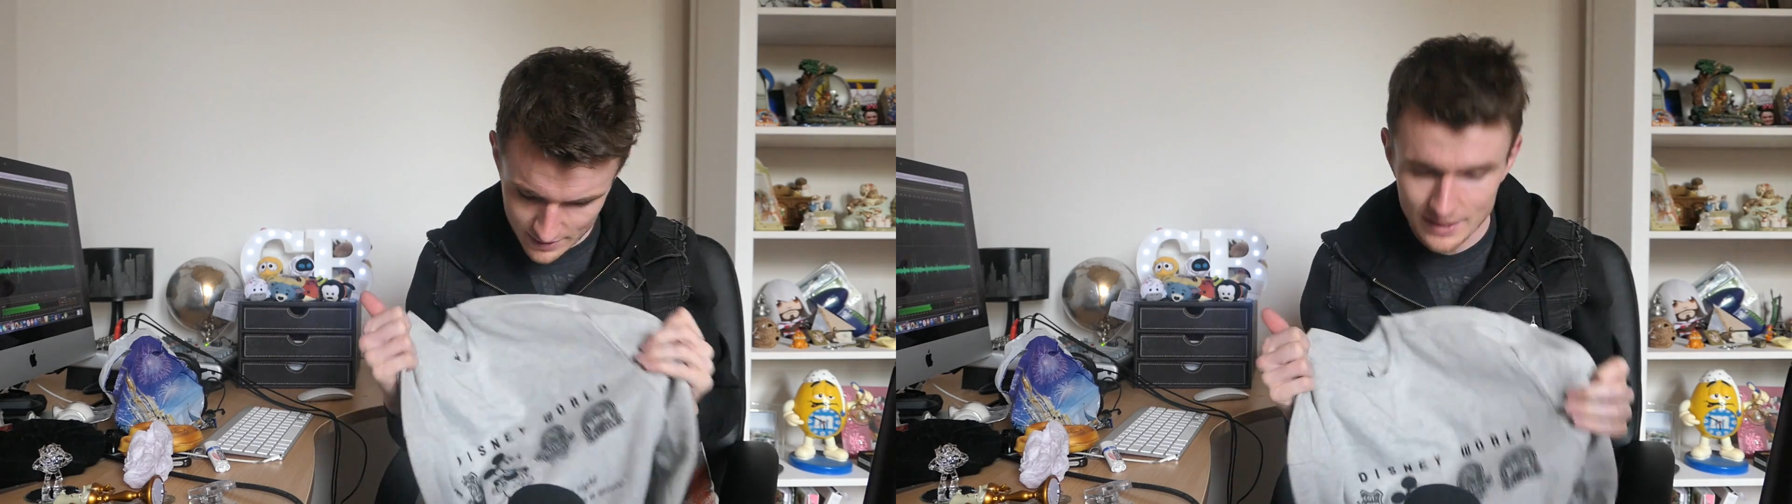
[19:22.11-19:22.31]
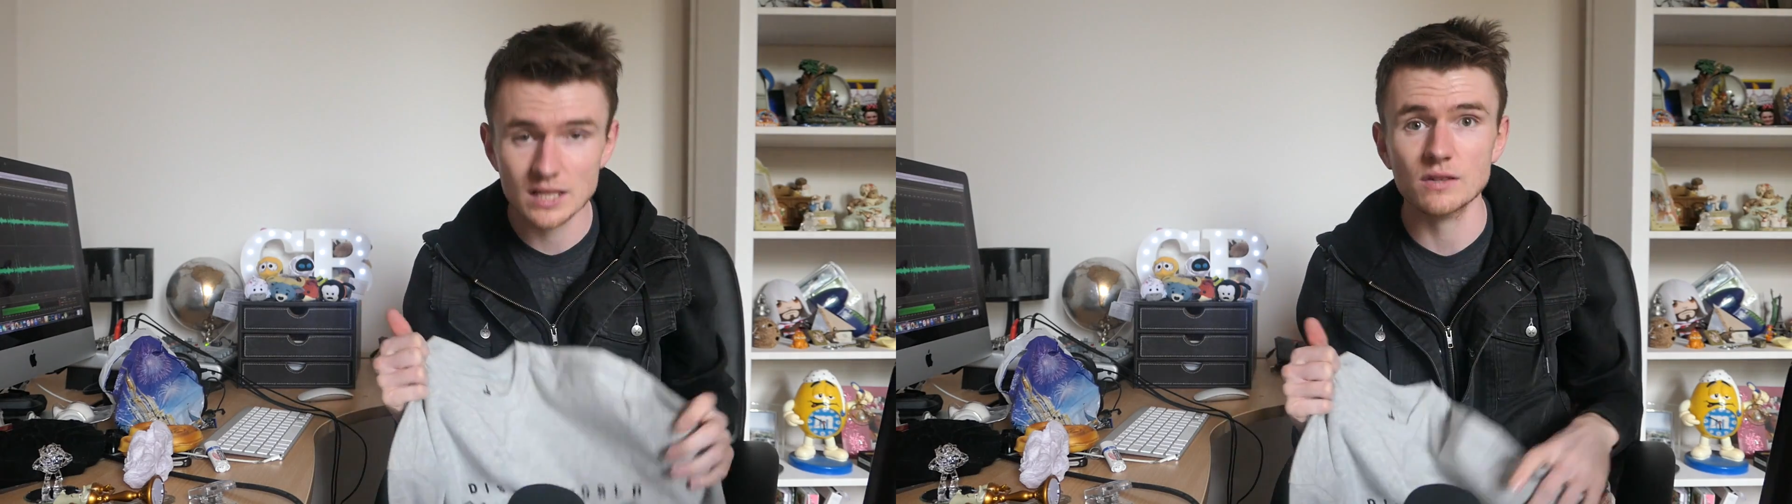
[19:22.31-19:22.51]

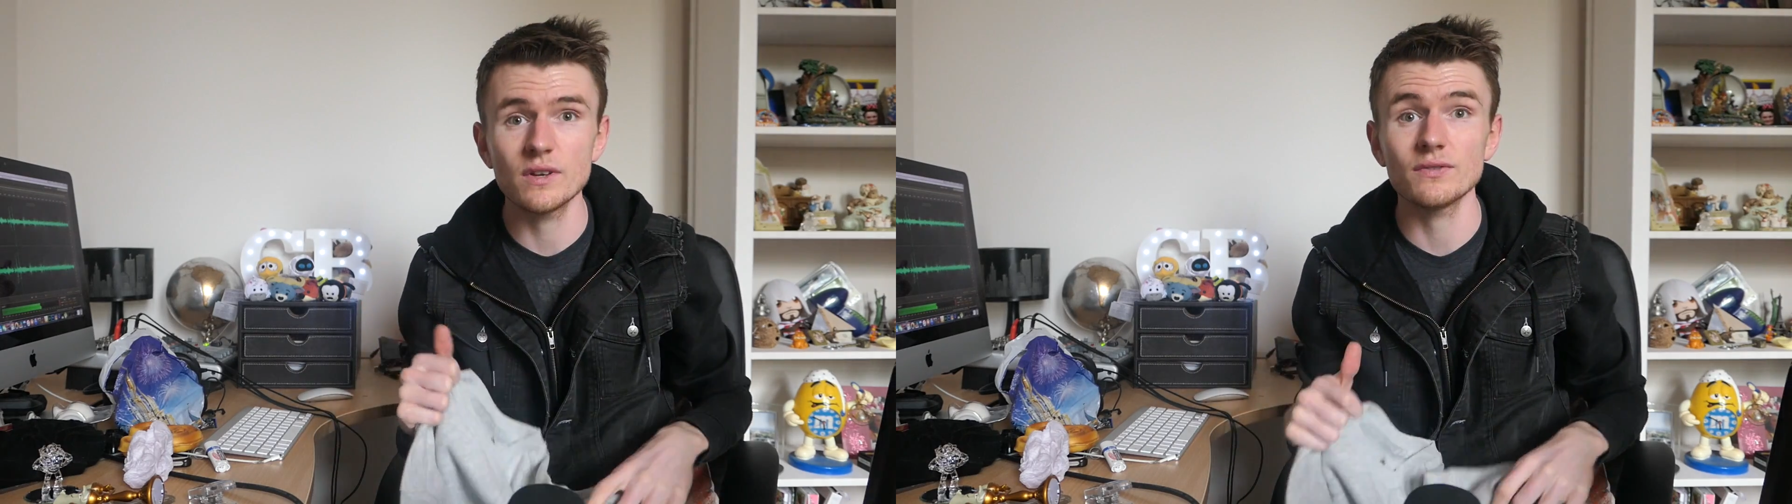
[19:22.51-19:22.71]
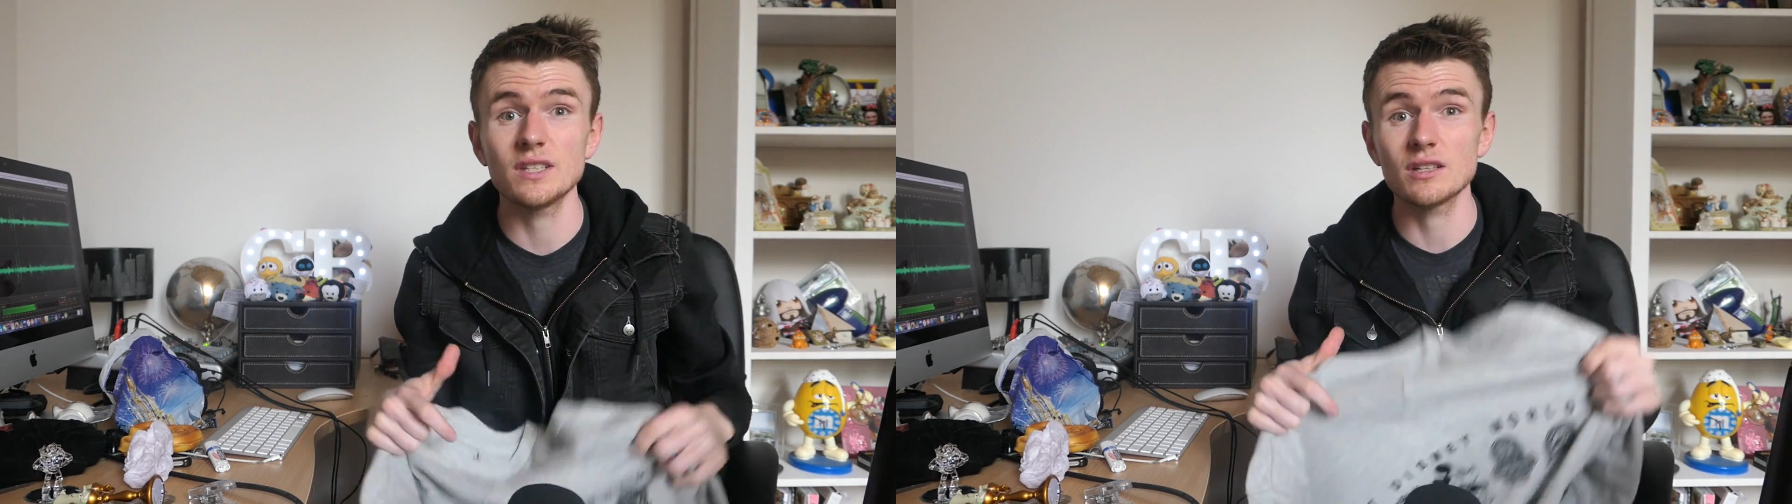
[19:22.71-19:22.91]
This is
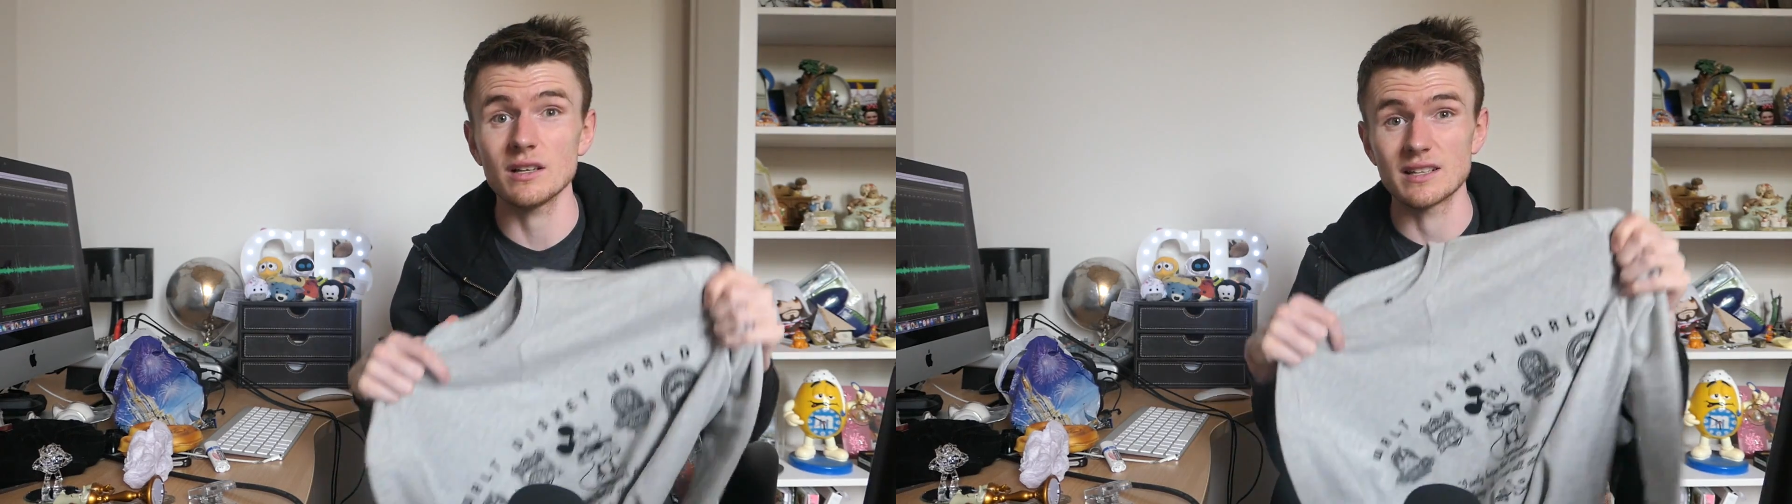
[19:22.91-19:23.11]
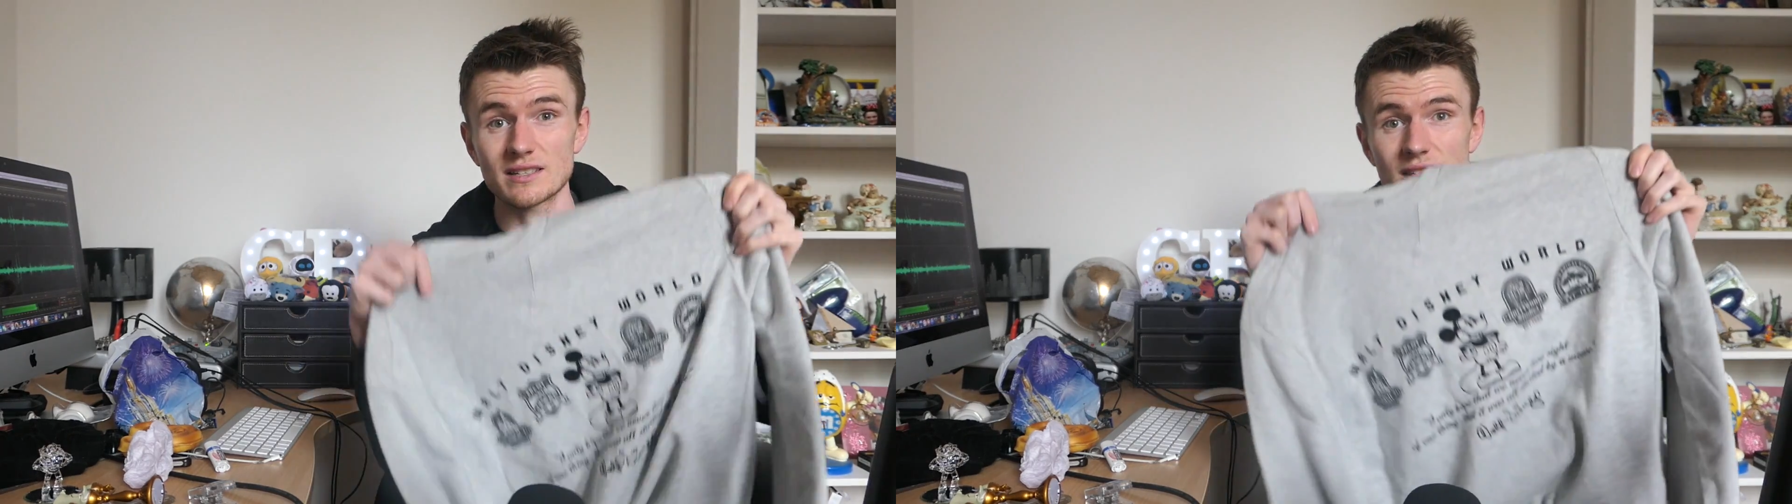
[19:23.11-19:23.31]

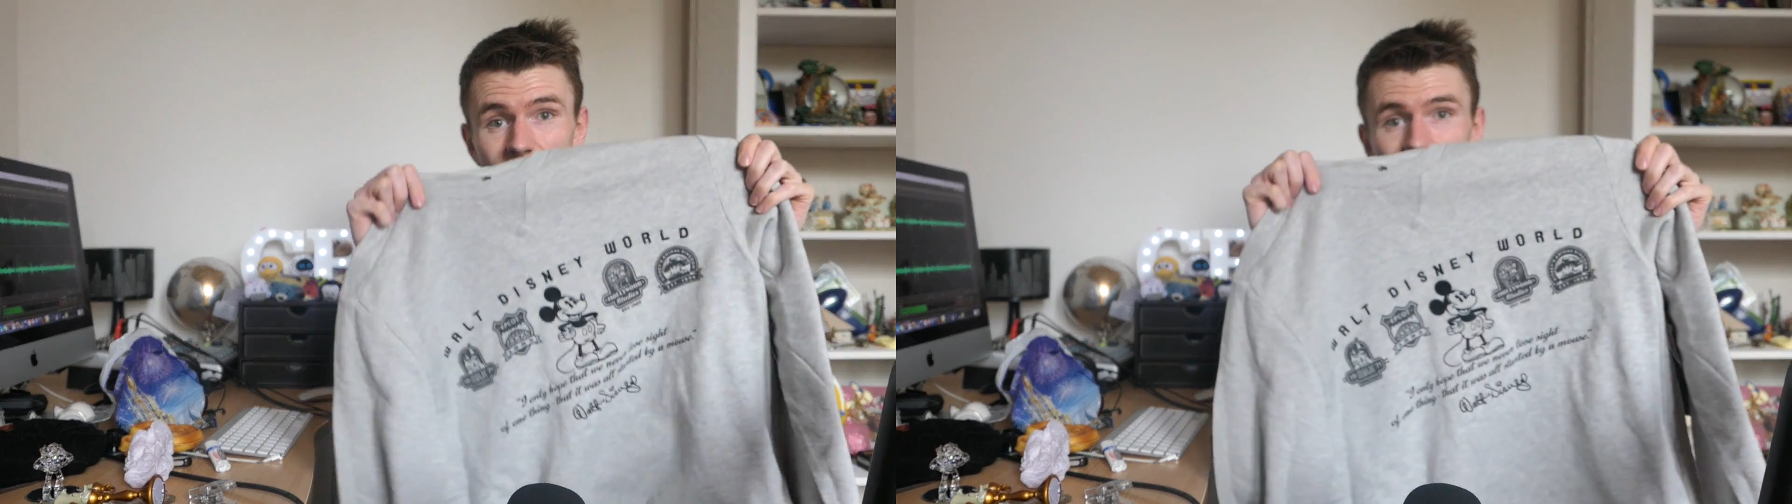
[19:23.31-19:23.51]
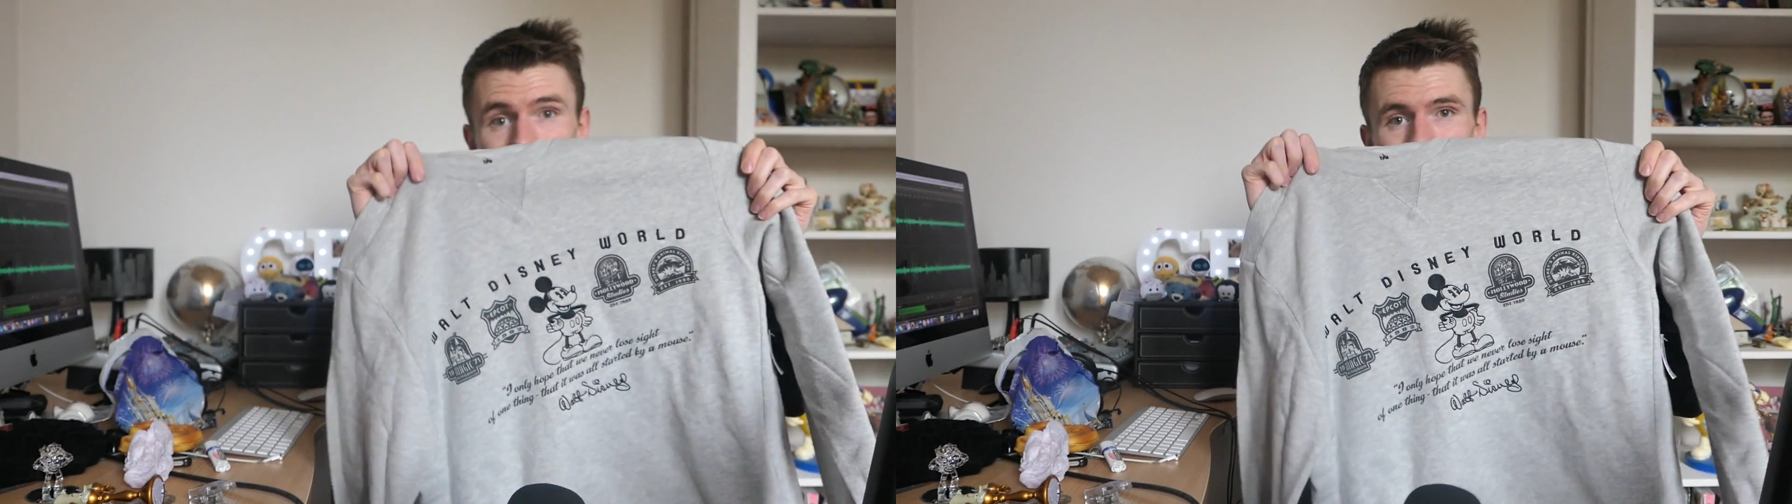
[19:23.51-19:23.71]
$50.
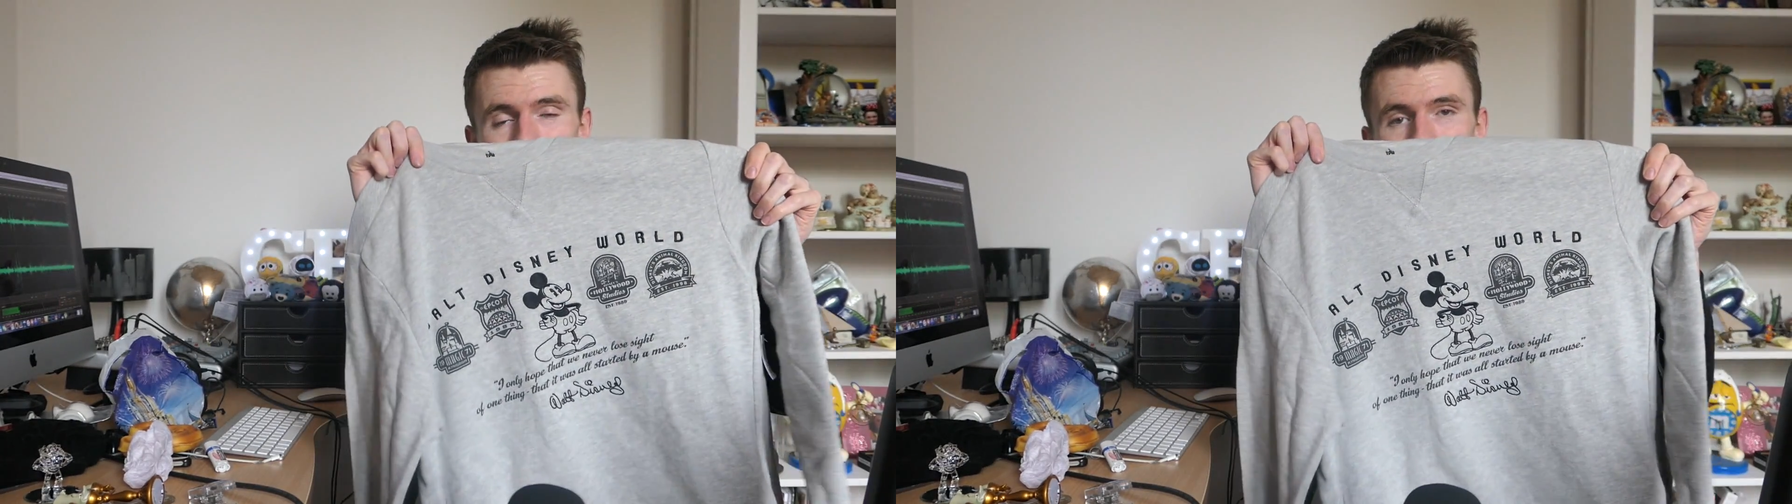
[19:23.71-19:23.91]
This.